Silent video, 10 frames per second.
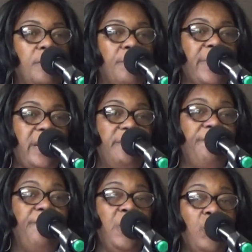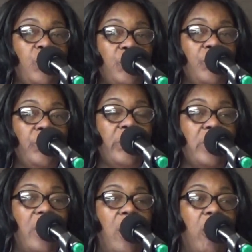but few
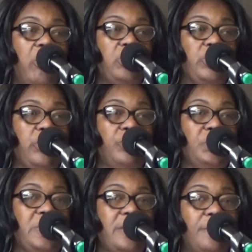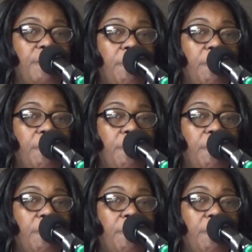are chosen.